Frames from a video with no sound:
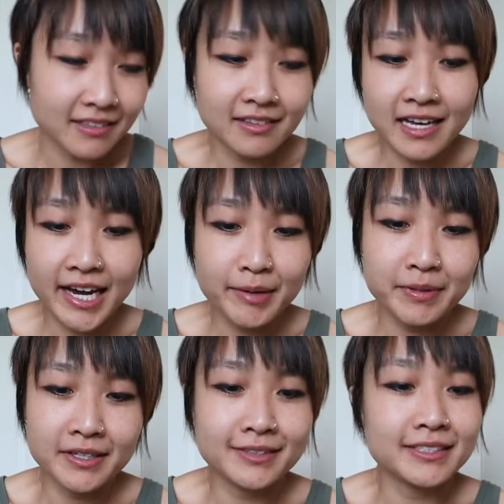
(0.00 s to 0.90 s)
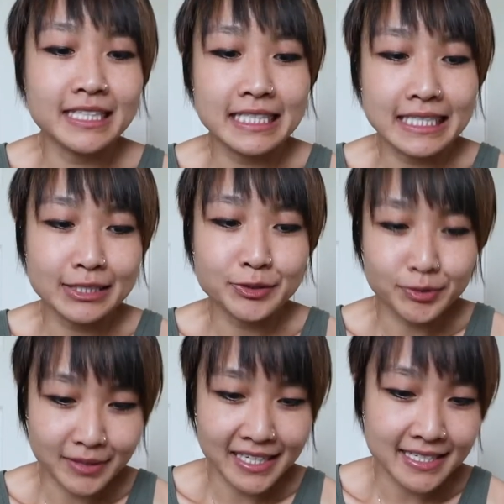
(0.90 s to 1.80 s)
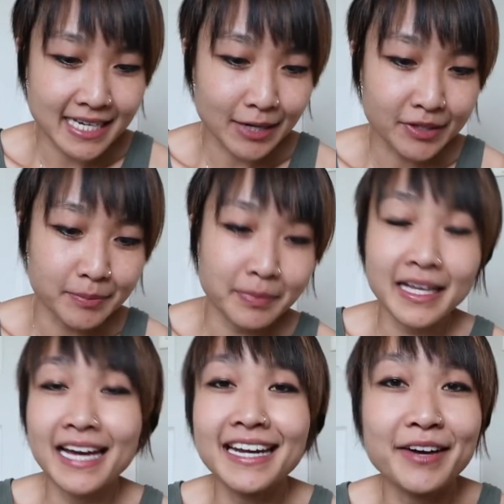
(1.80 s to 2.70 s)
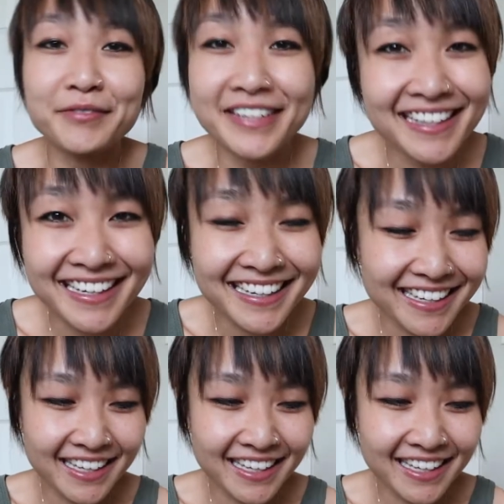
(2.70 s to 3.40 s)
the lab because I need to write down and plan everything.